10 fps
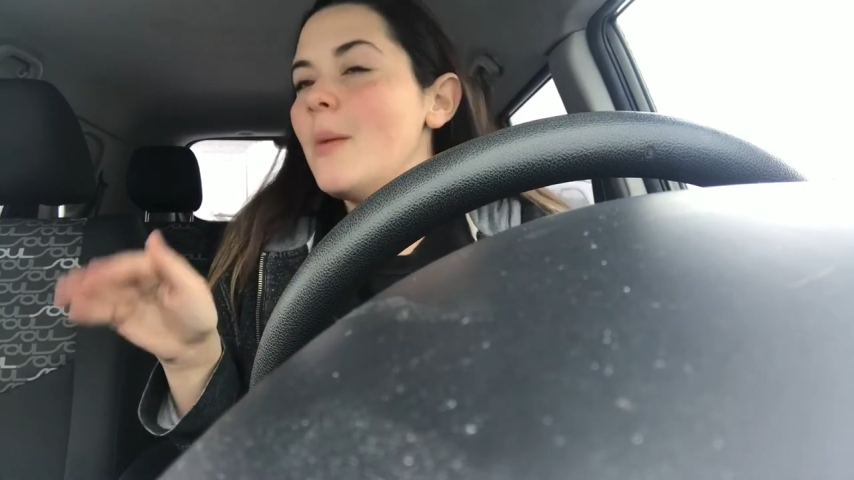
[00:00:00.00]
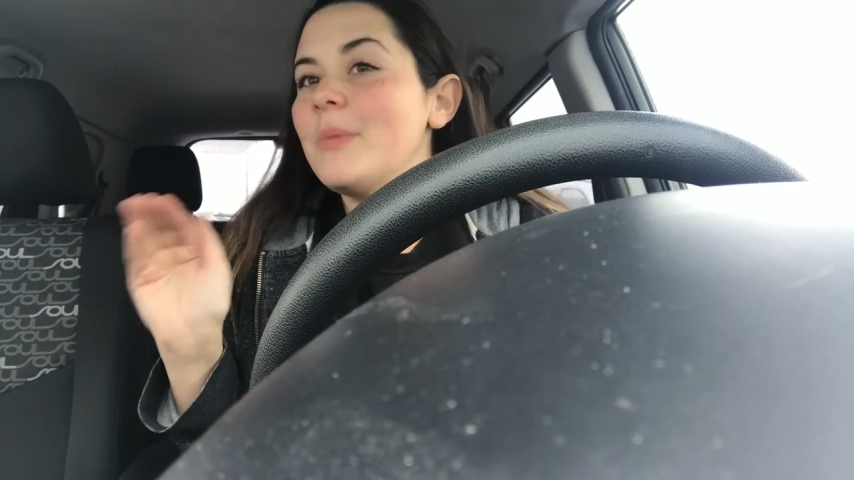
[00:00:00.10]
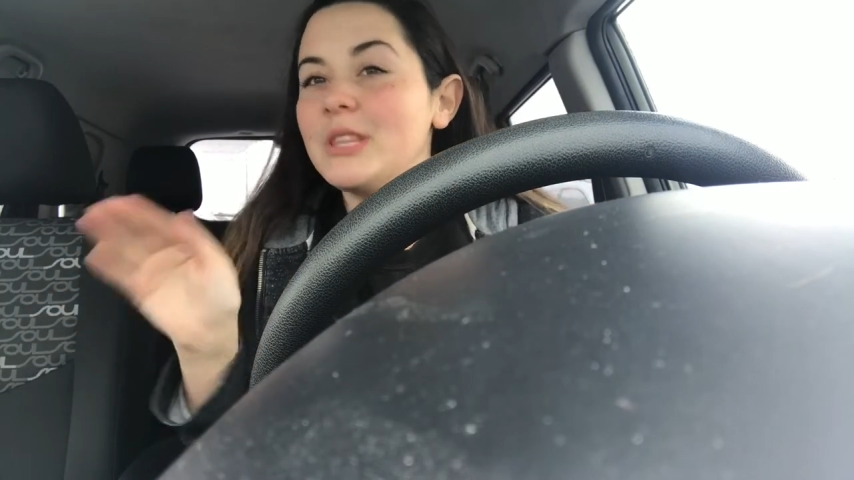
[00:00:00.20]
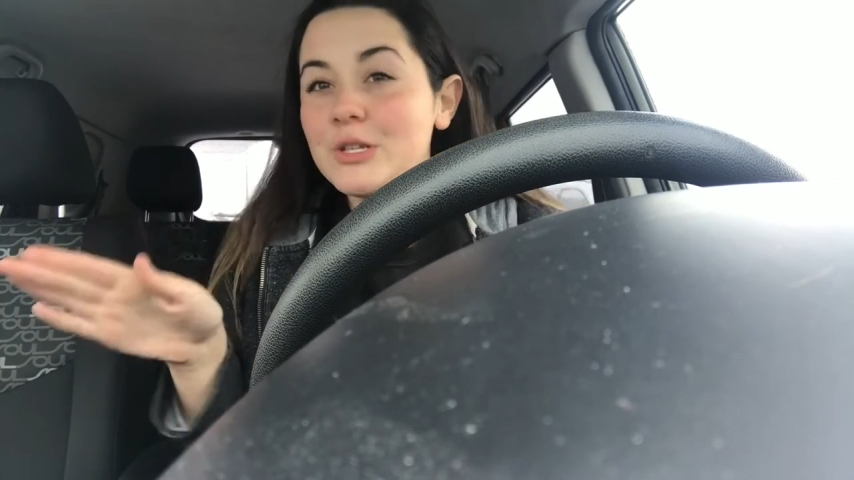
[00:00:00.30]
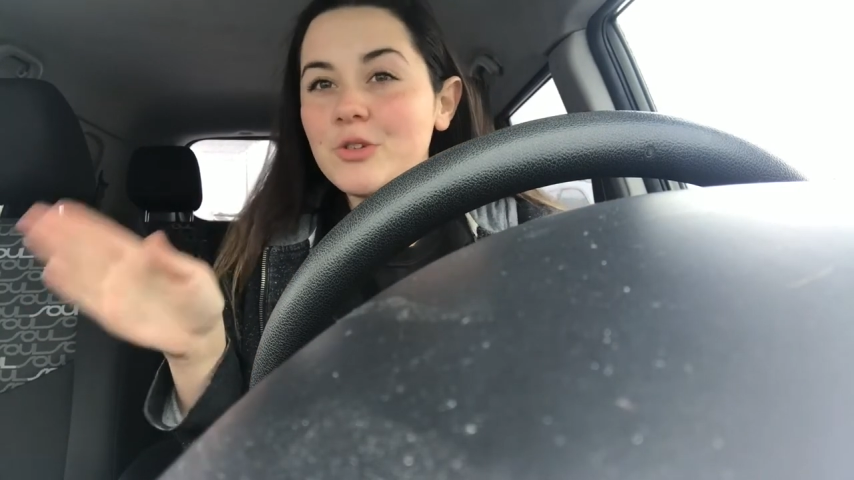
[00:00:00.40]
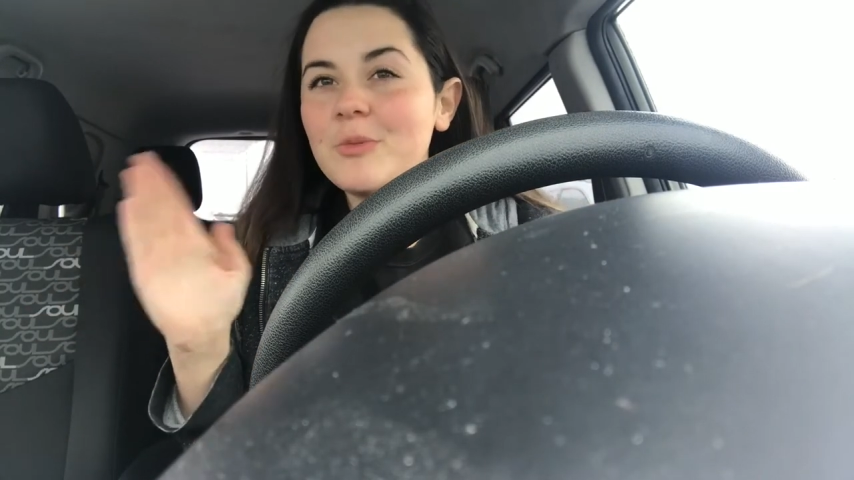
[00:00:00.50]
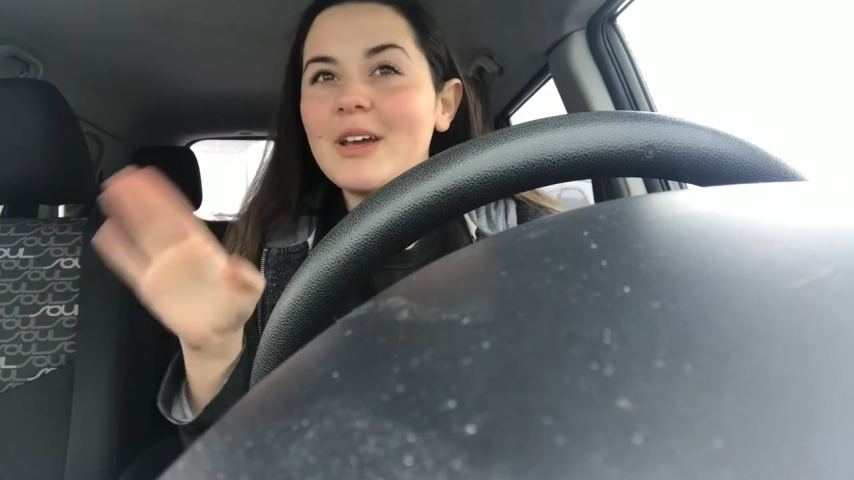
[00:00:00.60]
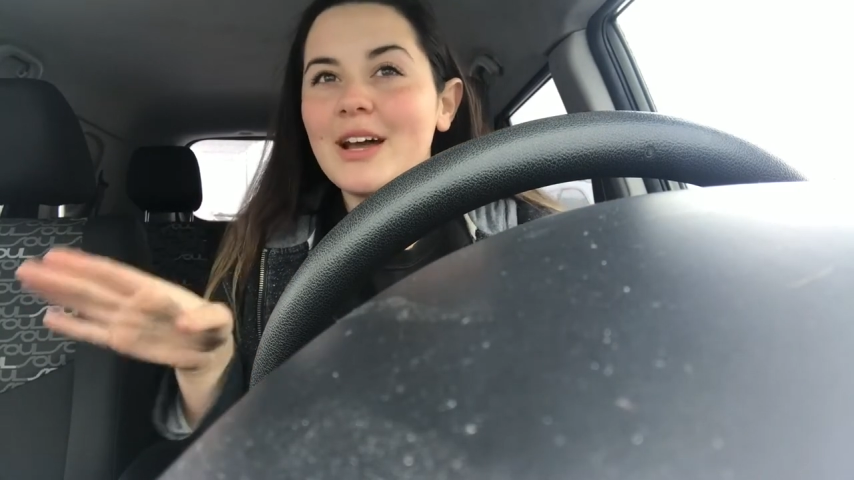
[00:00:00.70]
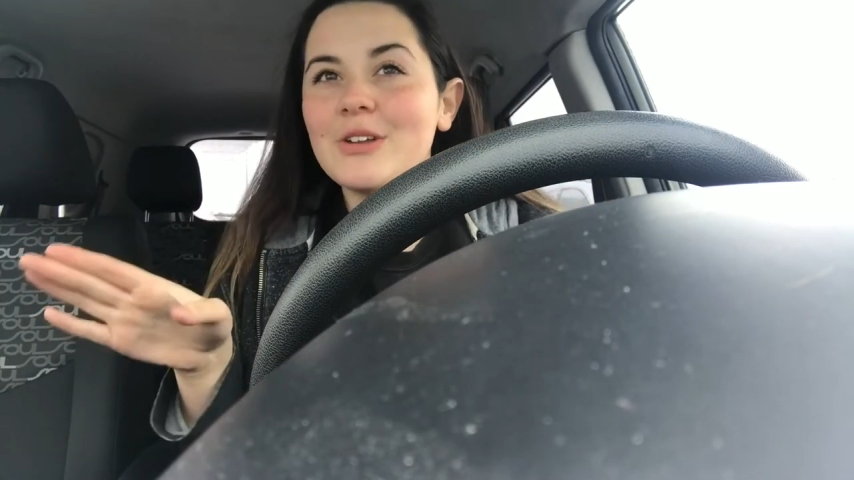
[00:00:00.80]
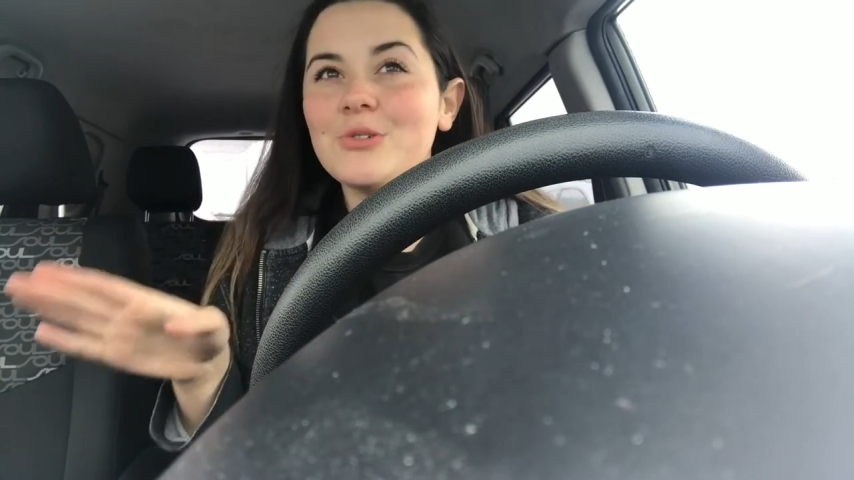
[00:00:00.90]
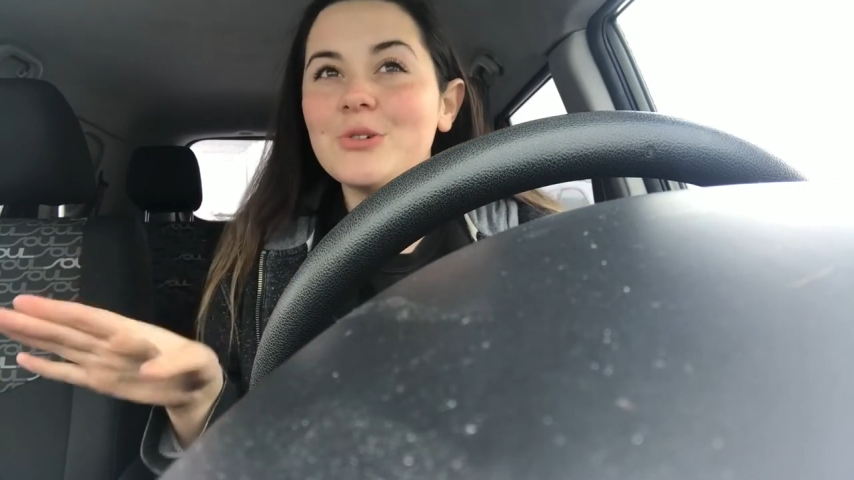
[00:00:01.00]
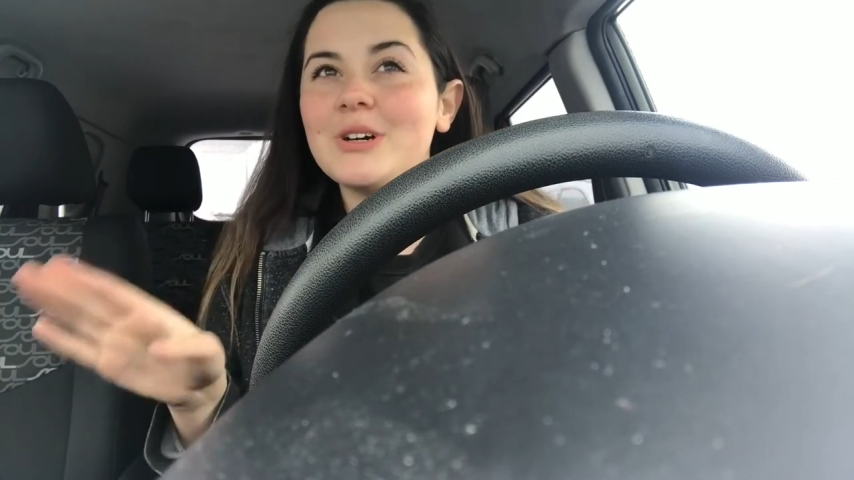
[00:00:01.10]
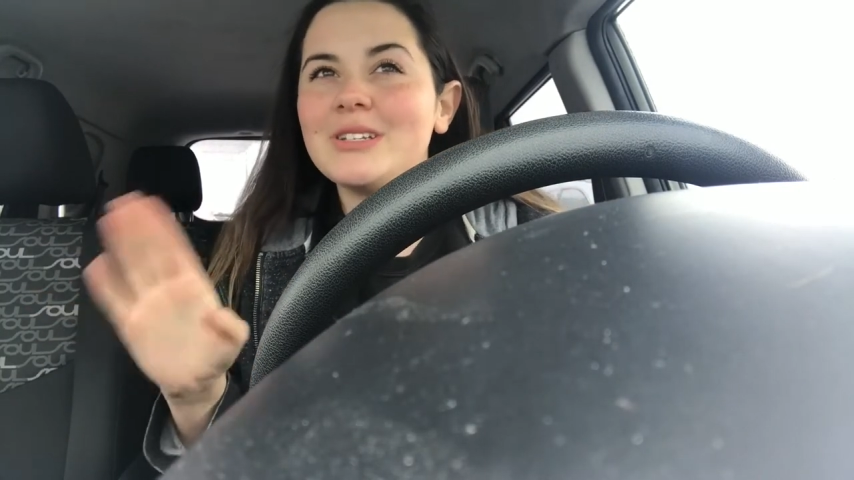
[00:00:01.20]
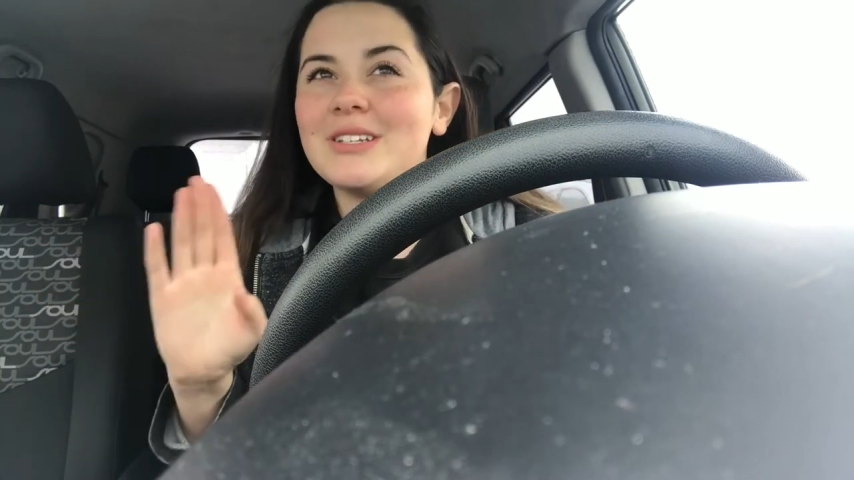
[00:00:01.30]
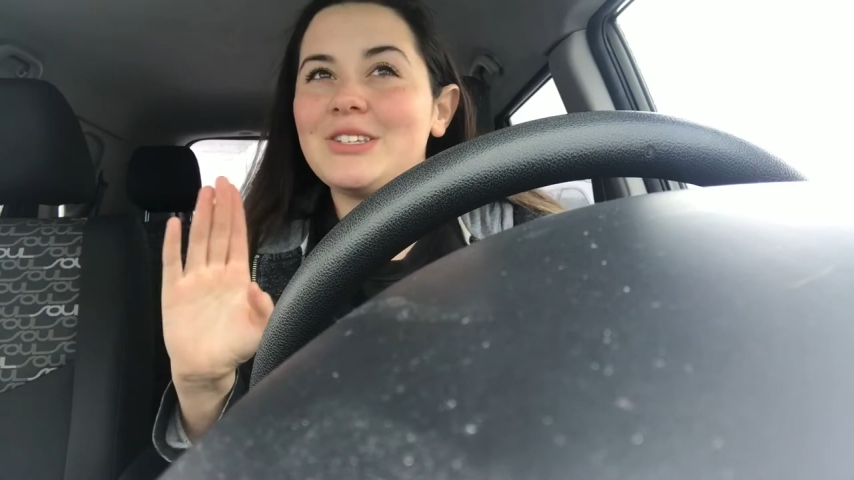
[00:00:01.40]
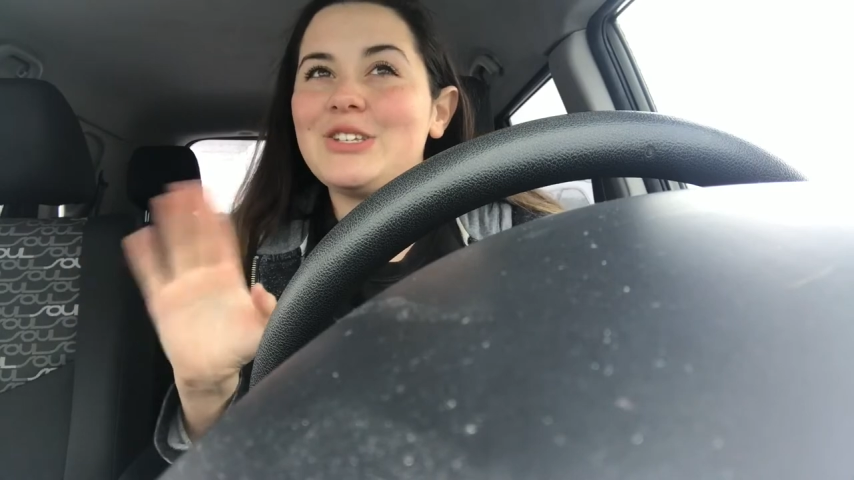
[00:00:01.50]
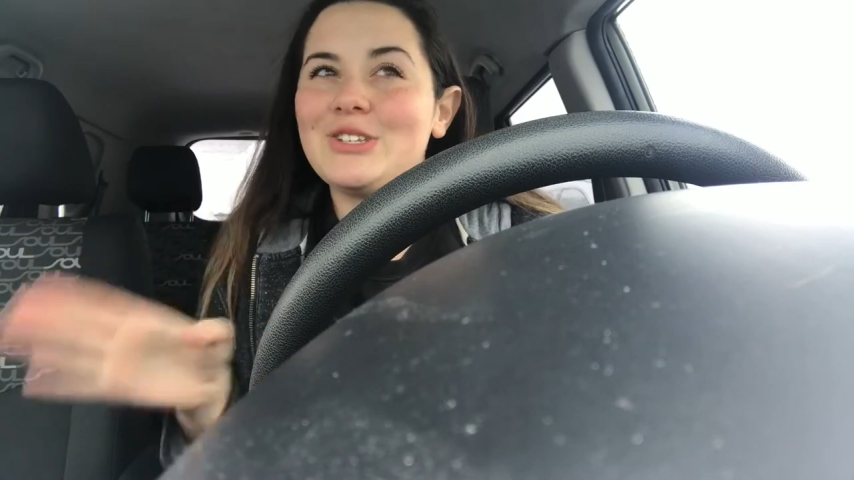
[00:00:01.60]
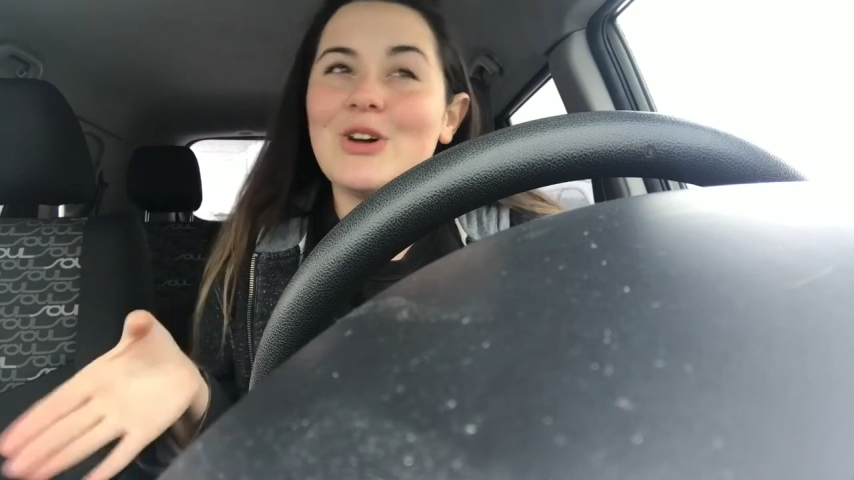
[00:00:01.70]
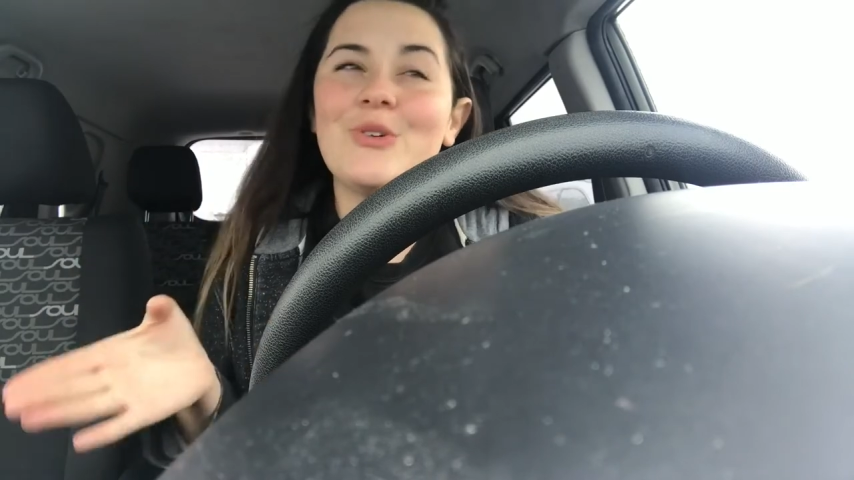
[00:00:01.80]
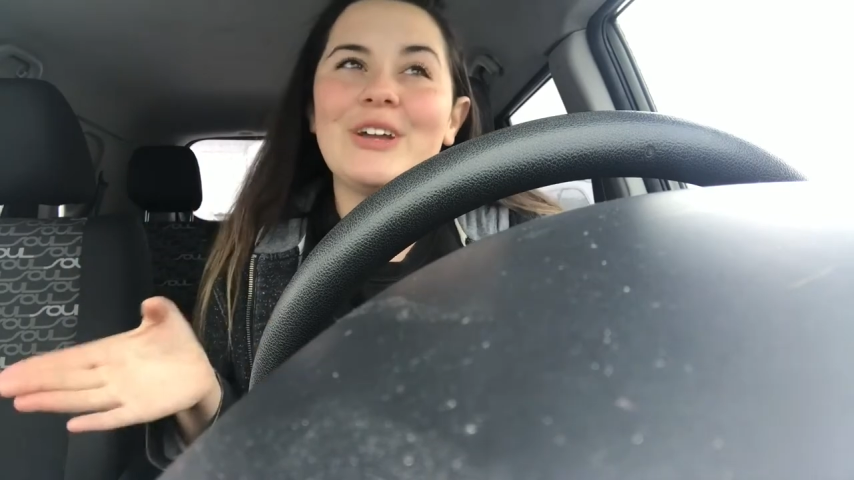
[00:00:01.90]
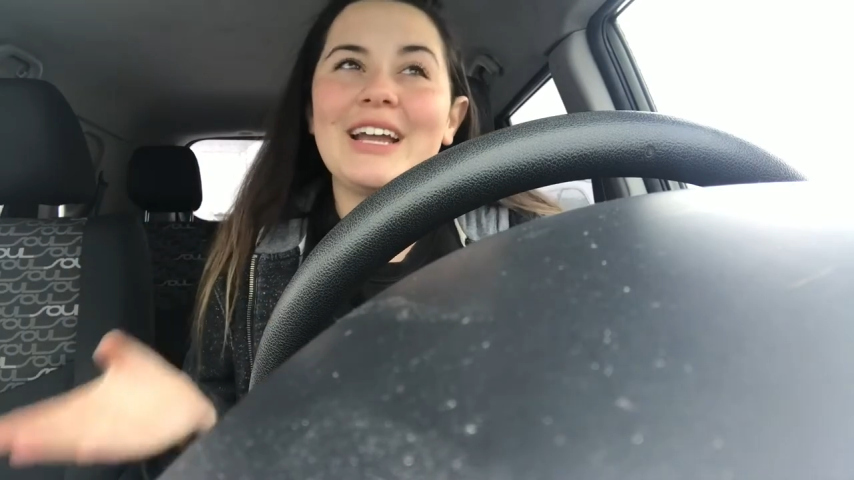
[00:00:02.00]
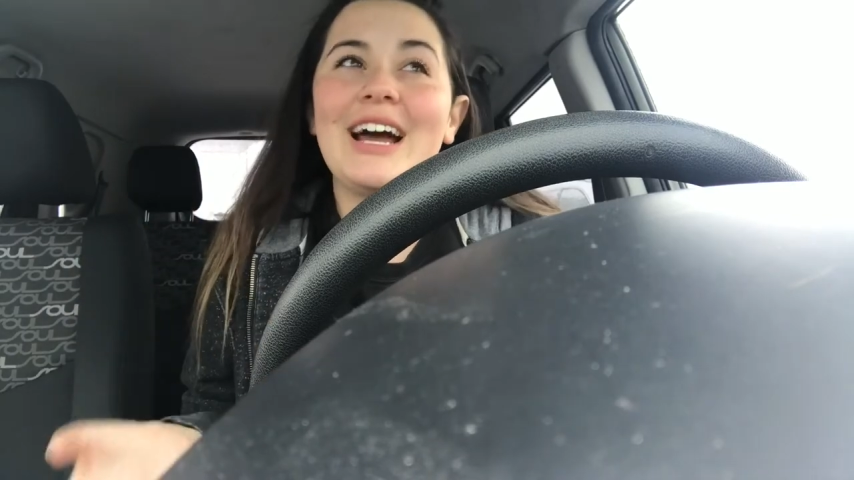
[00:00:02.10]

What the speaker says: but this one will be kind of cool because it's snowing.